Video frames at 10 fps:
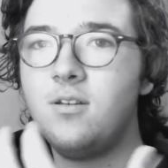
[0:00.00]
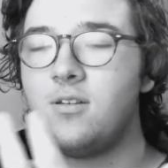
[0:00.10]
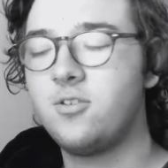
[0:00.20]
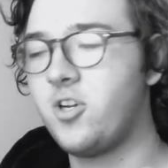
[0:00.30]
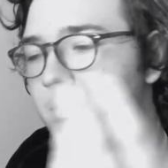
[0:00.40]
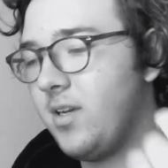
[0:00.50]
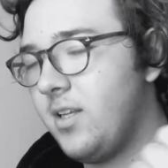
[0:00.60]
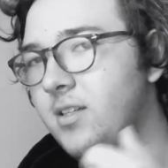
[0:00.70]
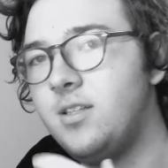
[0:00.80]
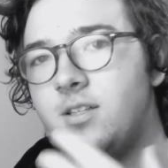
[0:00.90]
struck by
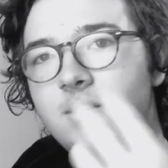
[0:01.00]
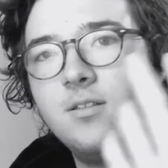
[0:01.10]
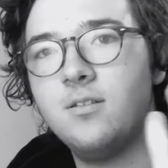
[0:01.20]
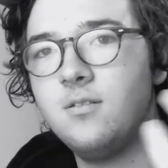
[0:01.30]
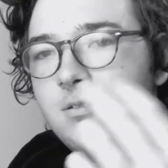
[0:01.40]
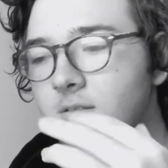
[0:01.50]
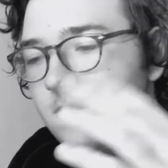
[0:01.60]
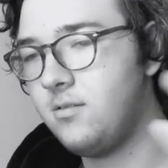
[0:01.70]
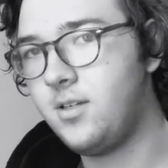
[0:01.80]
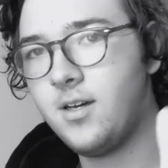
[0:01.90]
lightning and
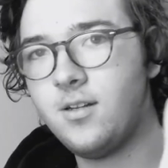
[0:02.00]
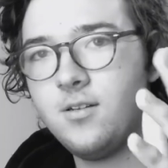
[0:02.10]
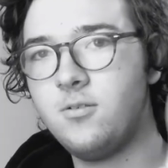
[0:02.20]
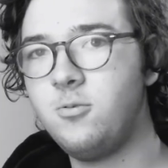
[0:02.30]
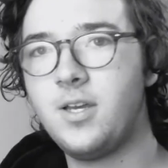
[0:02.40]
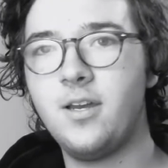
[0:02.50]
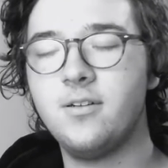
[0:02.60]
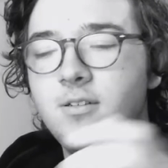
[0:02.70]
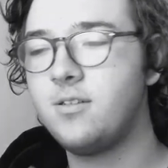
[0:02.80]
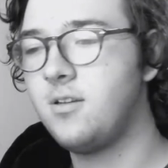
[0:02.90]
yada, who
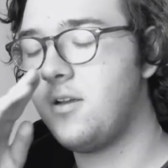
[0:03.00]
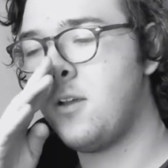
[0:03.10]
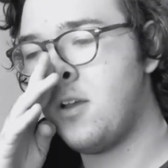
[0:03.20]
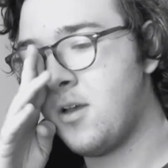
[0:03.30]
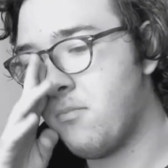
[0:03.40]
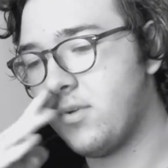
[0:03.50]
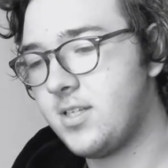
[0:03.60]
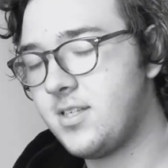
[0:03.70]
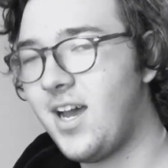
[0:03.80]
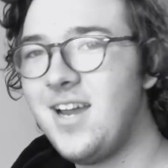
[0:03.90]
cares? But
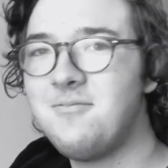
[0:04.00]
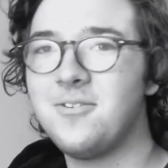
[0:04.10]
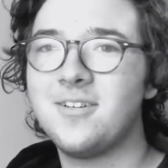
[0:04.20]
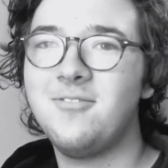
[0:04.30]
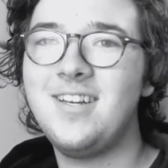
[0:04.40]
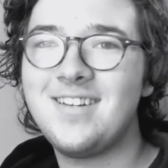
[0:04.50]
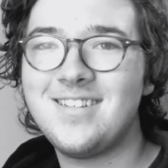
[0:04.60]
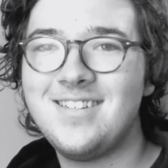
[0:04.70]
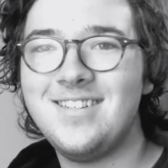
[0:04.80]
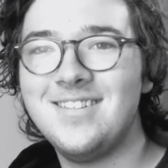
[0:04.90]
Cyborg, we get to
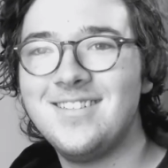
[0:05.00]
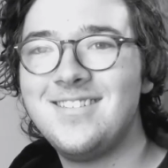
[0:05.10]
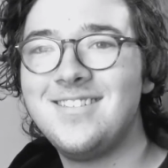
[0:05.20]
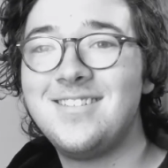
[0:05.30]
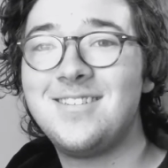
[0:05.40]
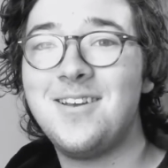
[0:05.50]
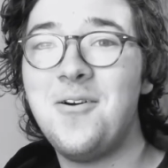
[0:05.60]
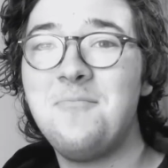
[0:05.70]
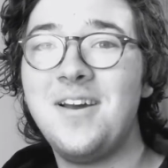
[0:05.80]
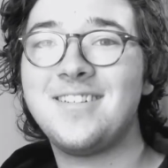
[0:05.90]
see so
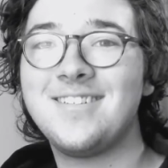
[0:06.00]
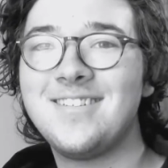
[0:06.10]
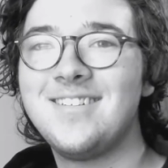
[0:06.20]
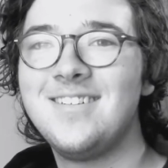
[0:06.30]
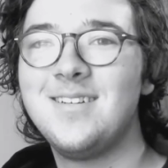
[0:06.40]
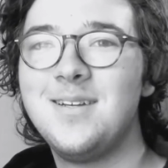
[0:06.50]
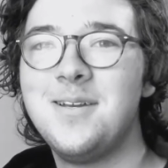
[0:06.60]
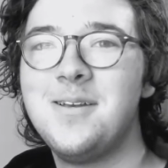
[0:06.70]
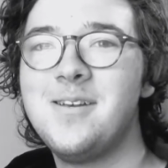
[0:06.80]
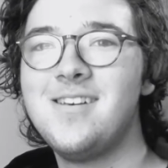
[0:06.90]
much.
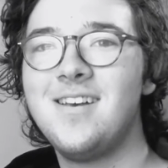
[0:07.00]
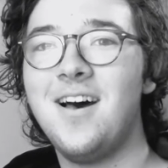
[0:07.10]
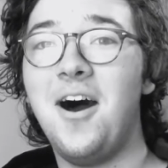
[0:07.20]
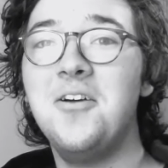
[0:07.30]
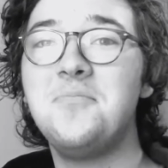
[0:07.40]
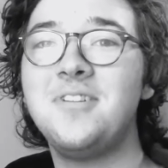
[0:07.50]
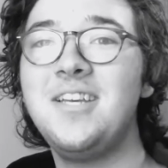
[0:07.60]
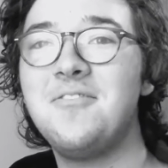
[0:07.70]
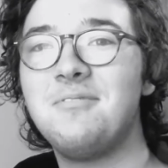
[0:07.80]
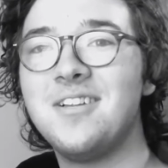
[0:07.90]

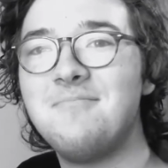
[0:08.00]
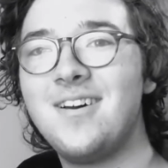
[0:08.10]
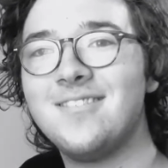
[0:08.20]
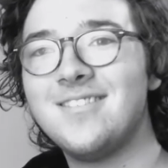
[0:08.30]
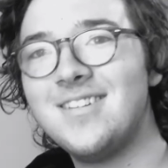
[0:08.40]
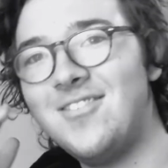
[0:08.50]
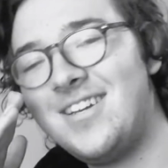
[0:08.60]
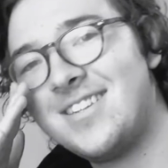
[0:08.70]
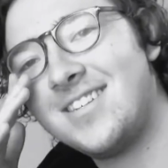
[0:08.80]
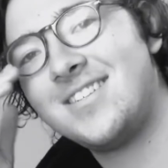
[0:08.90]
Unbelievable amount that we
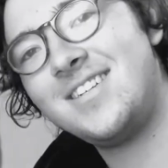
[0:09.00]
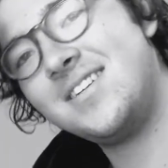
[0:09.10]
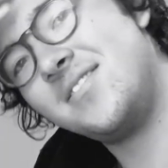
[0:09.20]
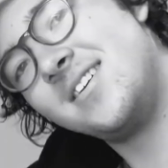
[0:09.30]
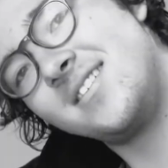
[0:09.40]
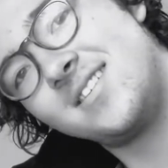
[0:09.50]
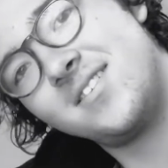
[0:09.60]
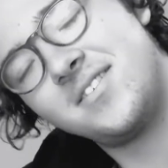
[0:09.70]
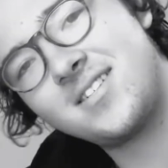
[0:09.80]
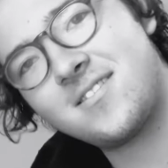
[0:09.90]
get to see of his
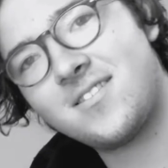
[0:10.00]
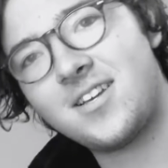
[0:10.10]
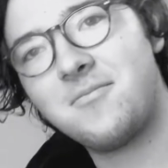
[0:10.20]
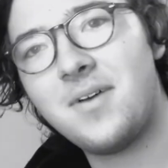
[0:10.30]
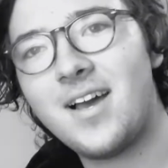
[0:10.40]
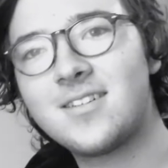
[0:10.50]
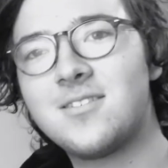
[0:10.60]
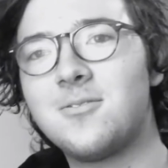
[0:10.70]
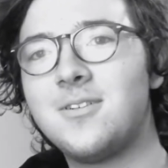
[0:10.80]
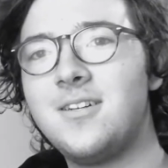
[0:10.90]
sort of like
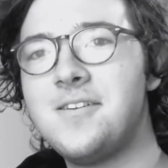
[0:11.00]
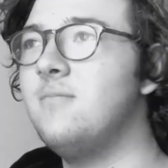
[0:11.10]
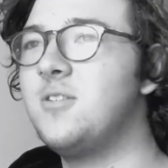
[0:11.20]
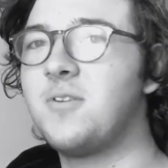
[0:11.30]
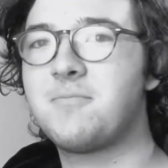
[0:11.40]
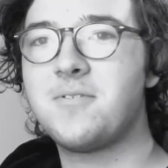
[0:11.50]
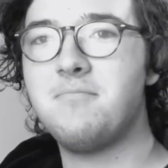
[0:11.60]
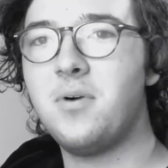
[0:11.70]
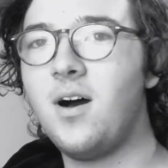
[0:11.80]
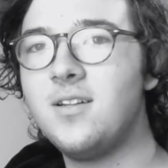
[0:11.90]
backstory. There's much more
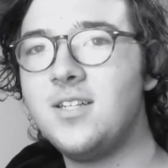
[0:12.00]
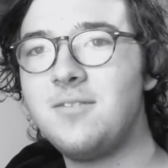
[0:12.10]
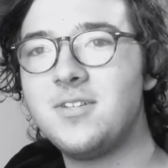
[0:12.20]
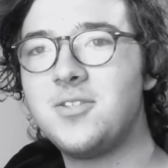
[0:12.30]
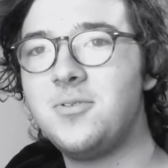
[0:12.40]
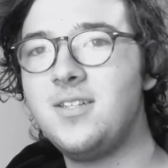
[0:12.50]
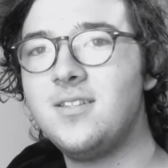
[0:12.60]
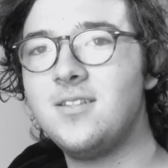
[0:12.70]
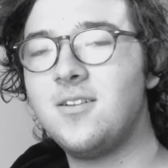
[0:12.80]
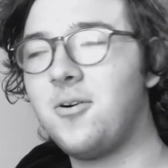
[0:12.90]
bonding
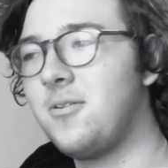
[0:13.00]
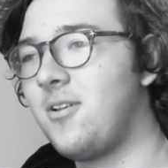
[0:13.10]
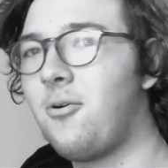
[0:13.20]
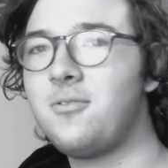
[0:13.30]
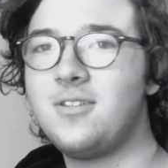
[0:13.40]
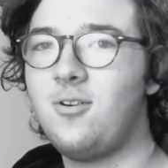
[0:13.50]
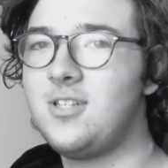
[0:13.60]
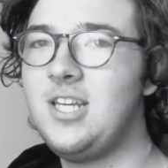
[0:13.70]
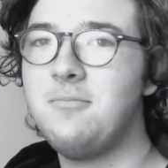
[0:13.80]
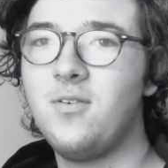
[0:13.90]
between the whole
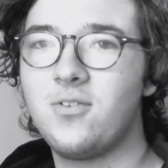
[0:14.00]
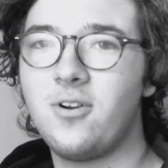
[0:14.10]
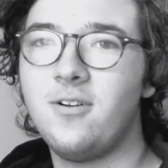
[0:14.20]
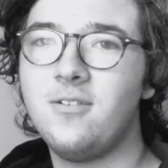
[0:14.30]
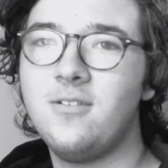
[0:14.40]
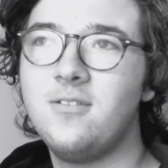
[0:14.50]
team overall.